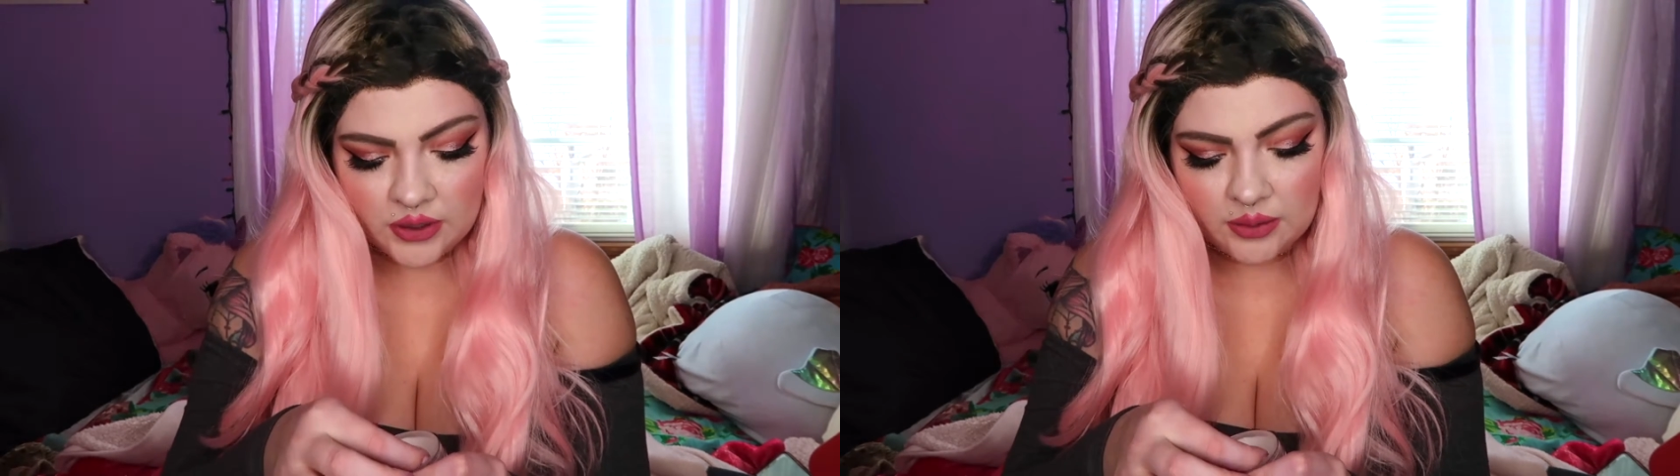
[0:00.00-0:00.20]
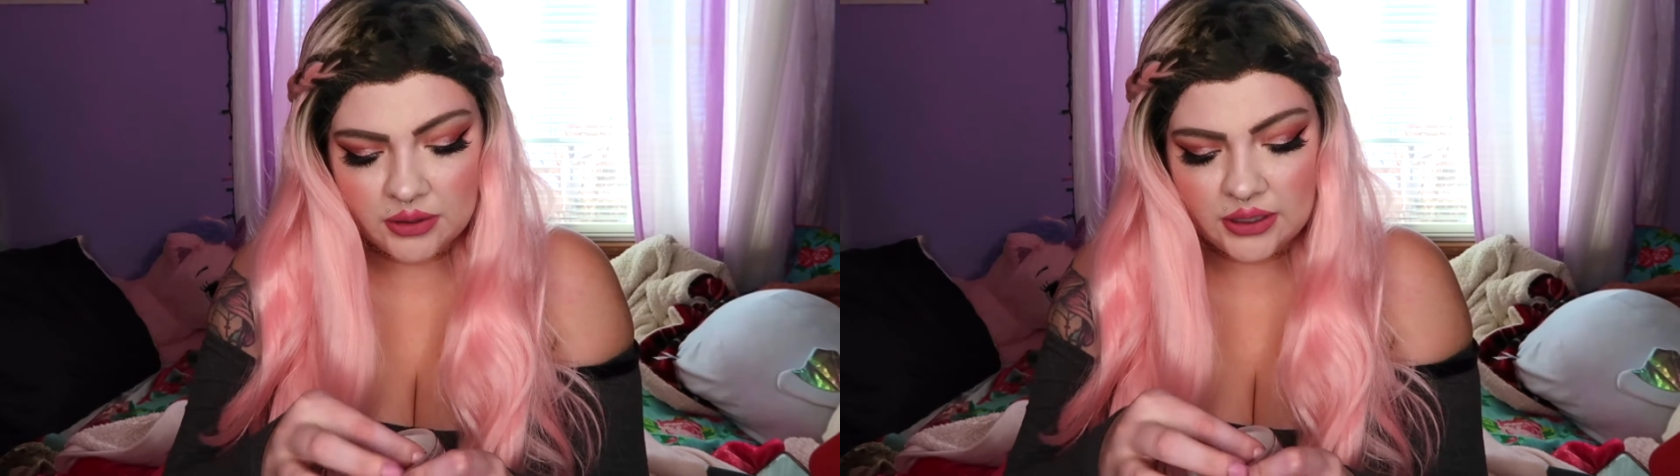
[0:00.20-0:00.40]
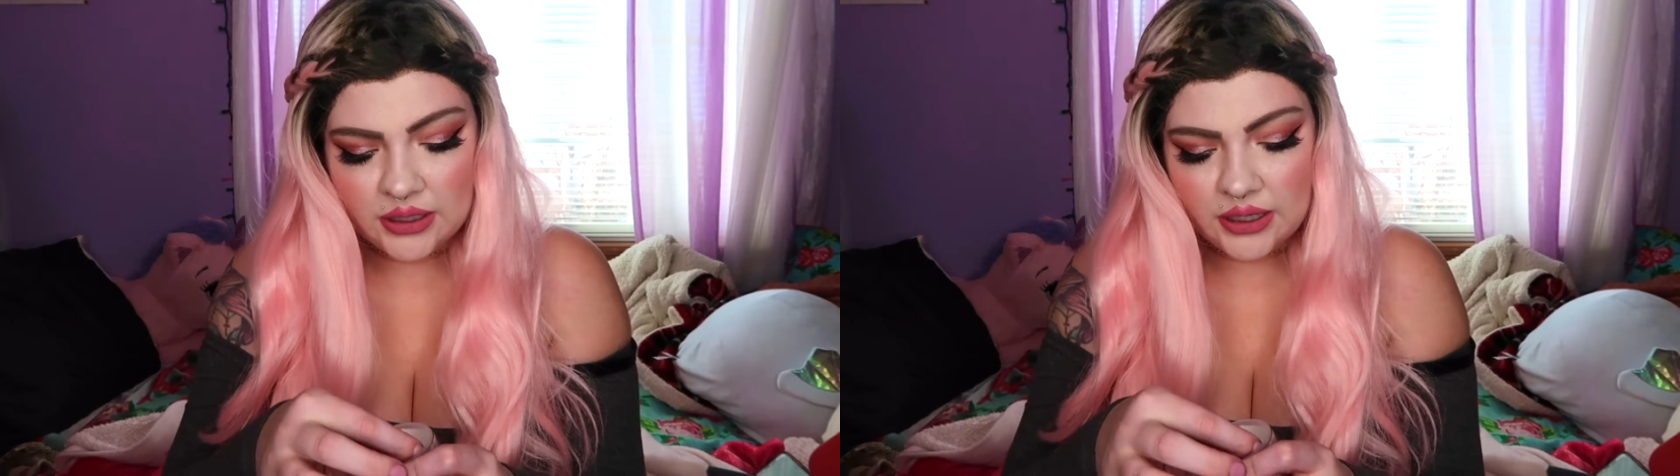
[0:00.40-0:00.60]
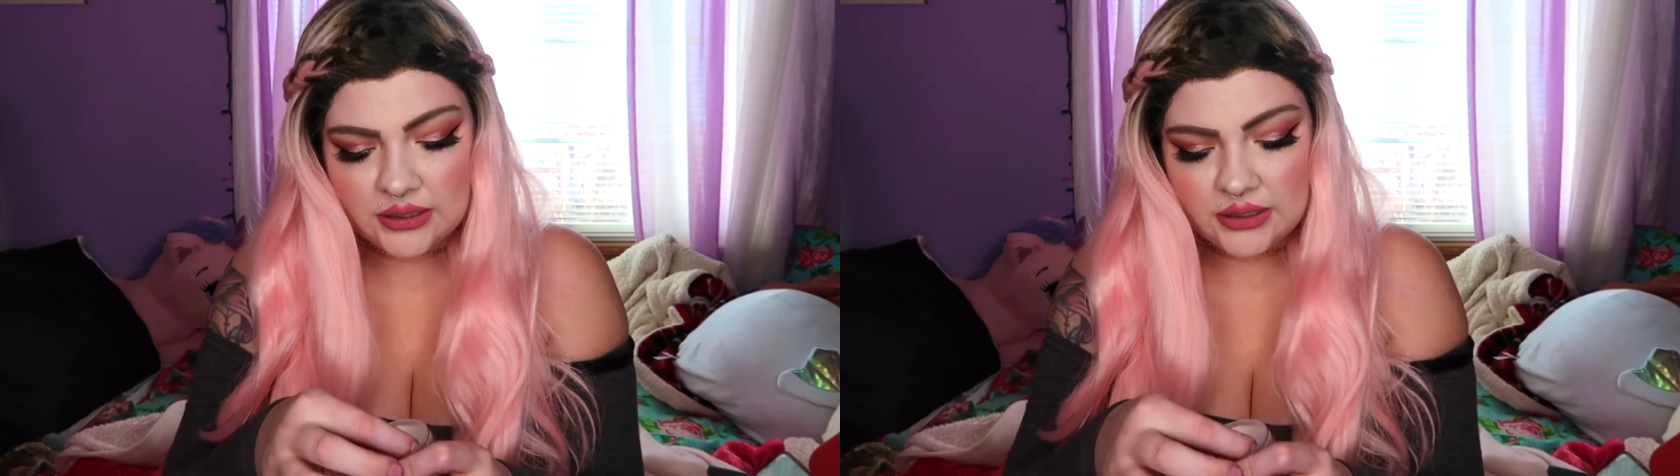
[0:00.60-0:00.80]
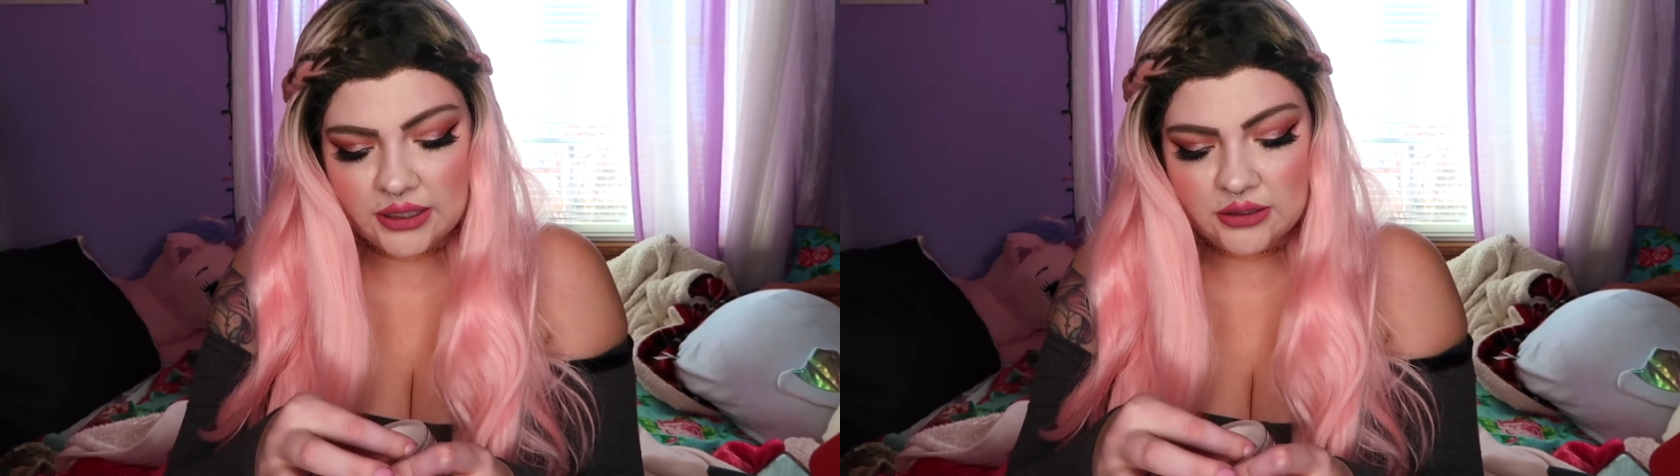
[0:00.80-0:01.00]
I'm gonna
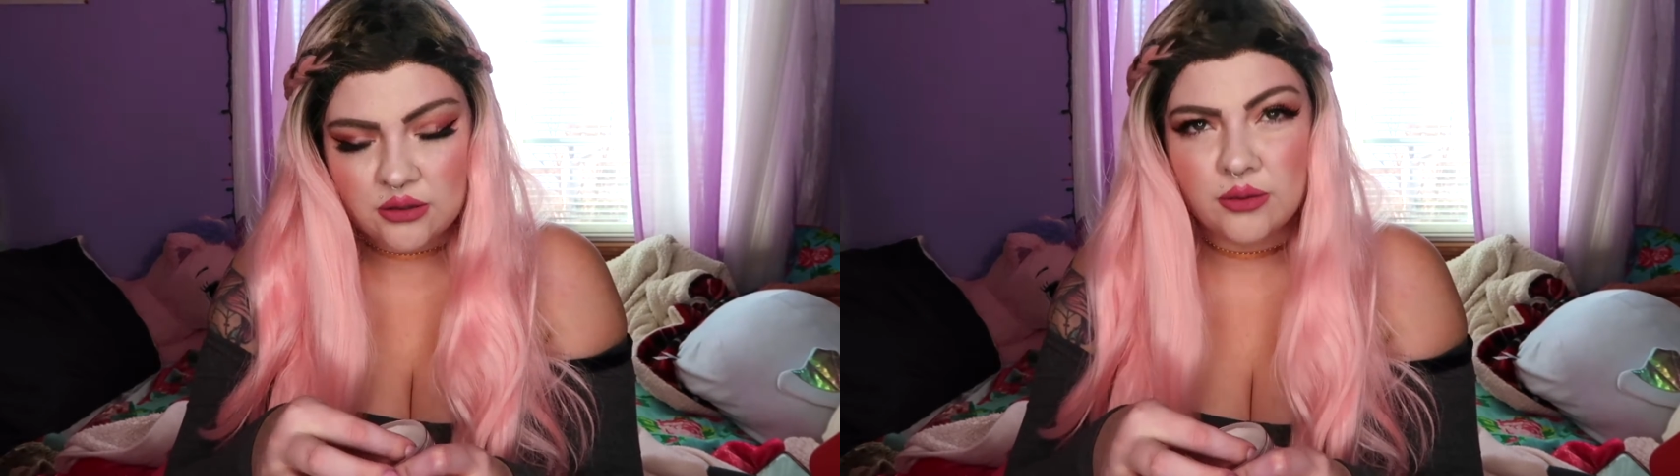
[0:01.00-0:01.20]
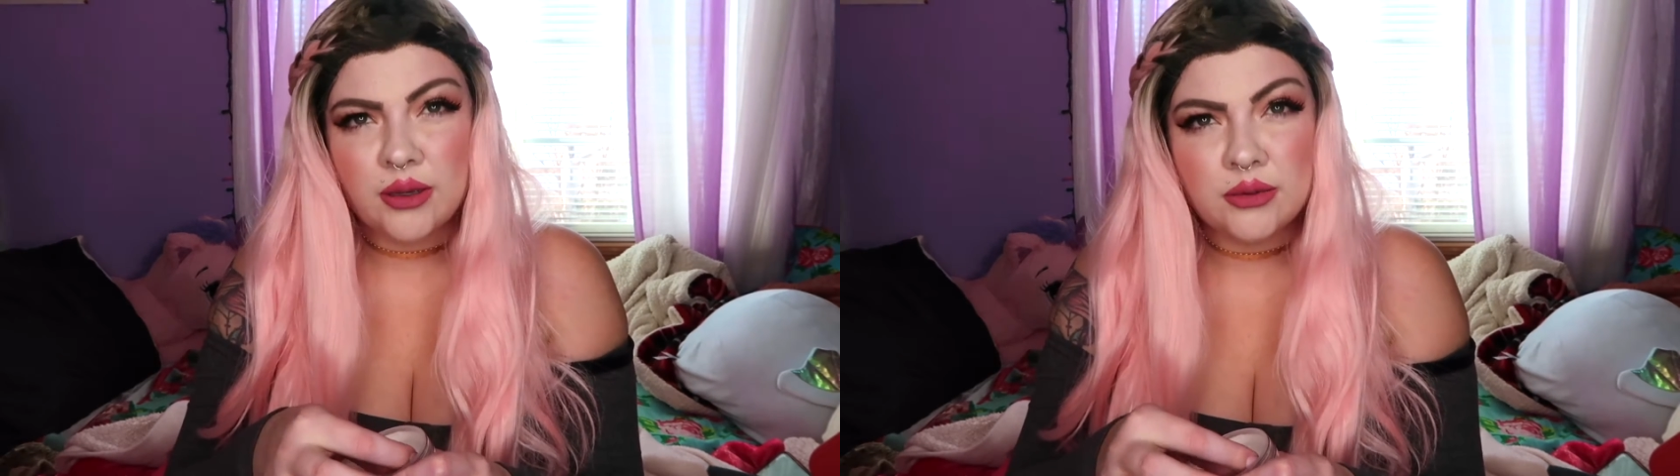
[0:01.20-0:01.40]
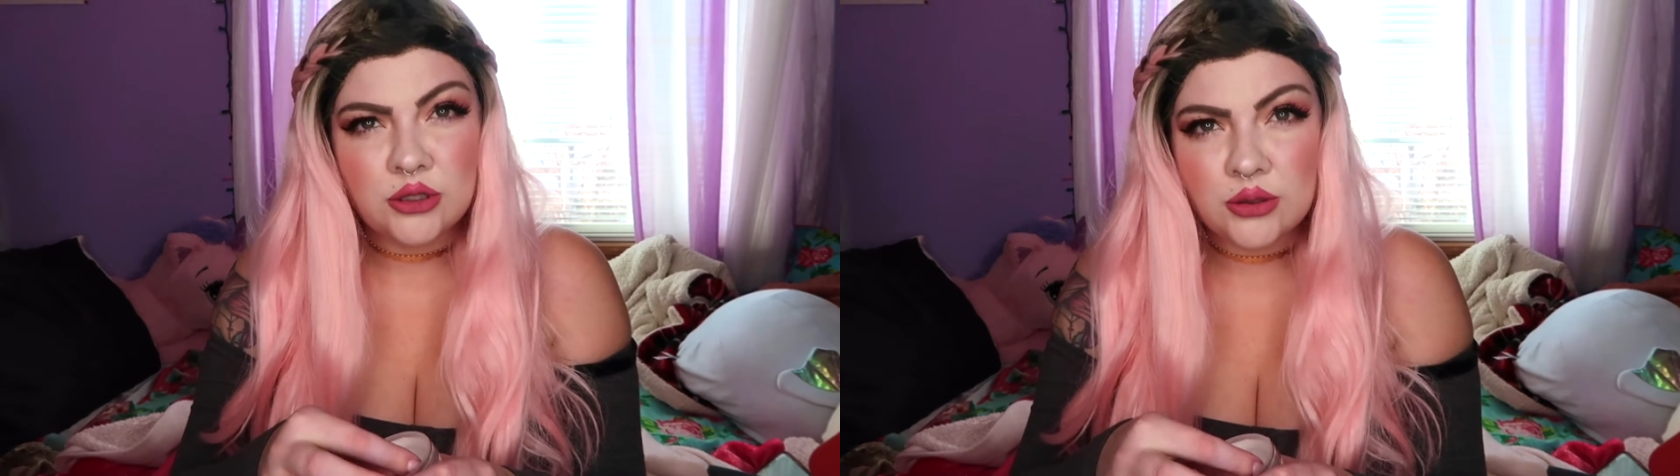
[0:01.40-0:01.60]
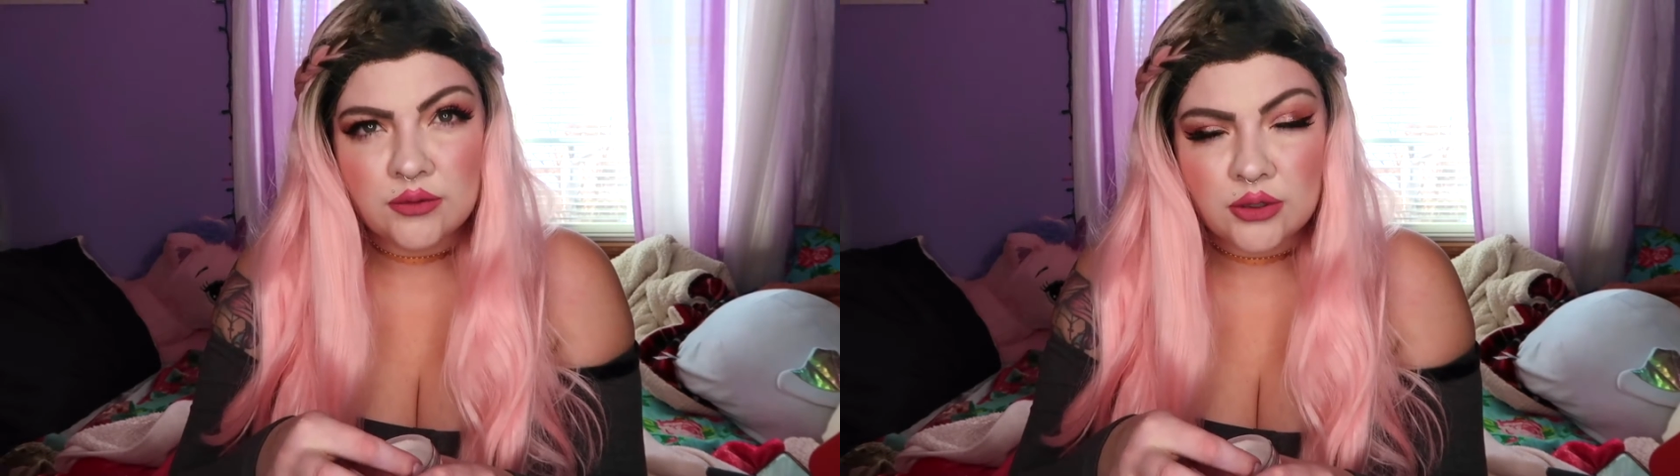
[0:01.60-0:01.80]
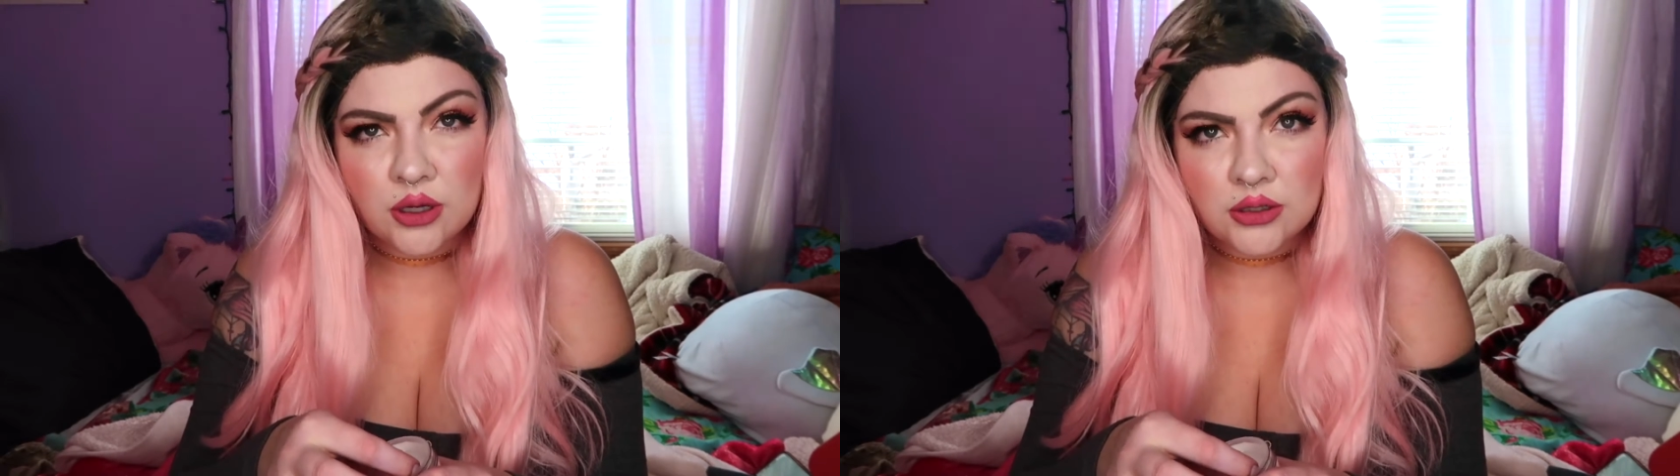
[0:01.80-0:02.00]
guess yes, or why would you
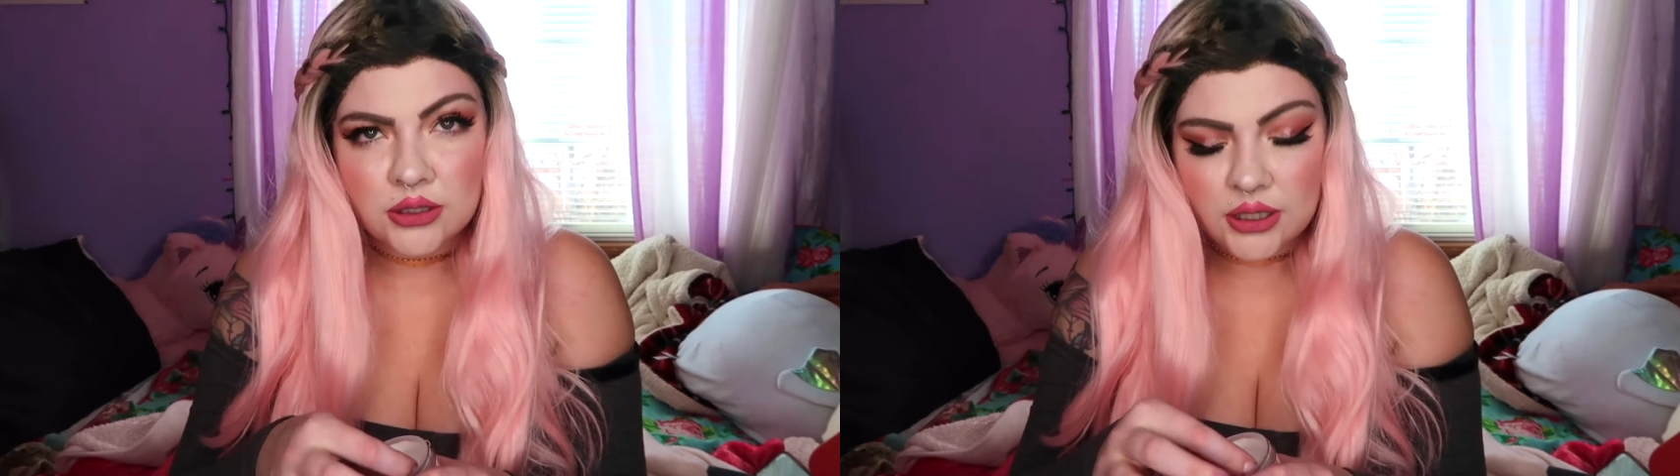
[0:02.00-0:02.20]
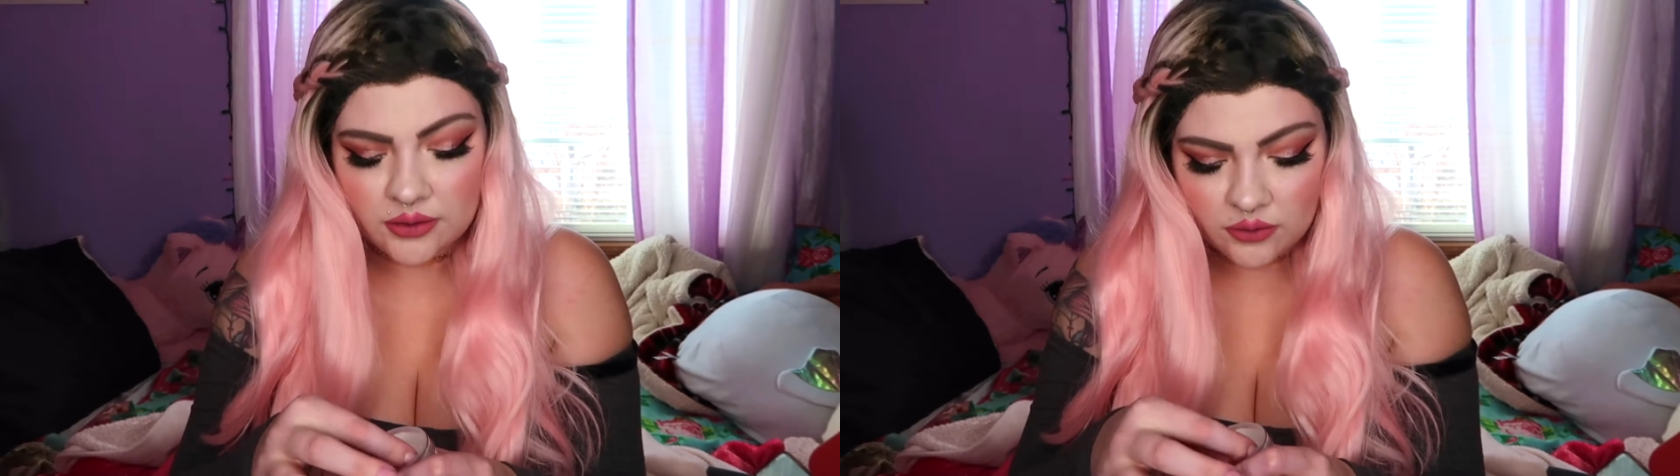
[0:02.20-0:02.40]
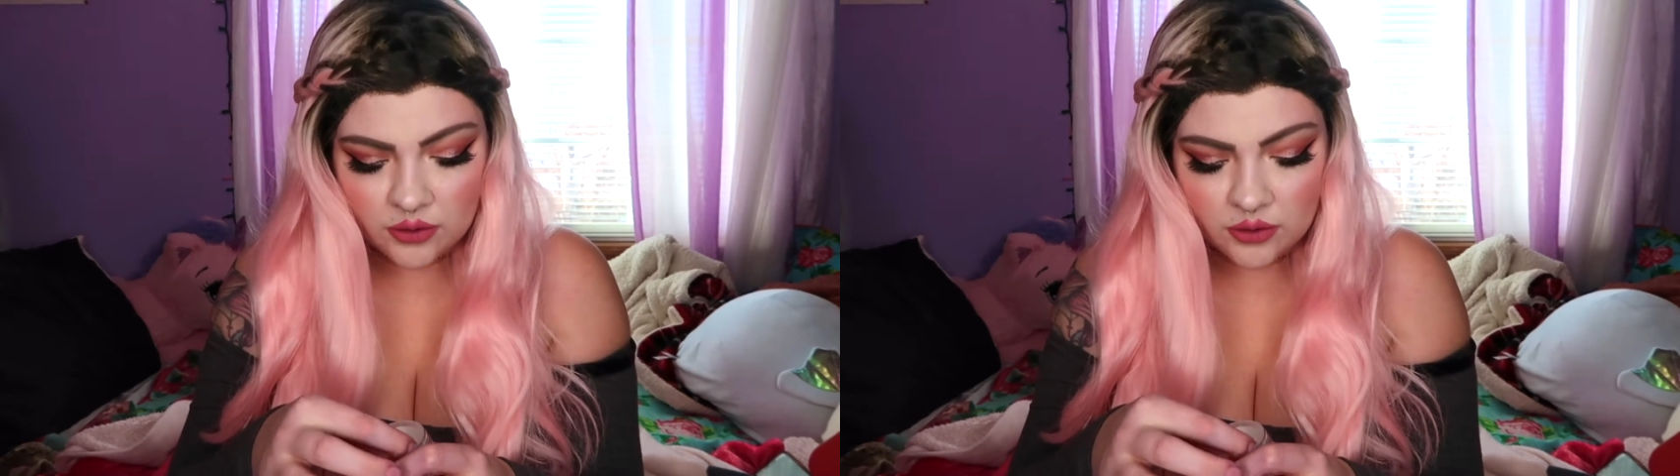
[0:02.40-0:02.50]
even call it that?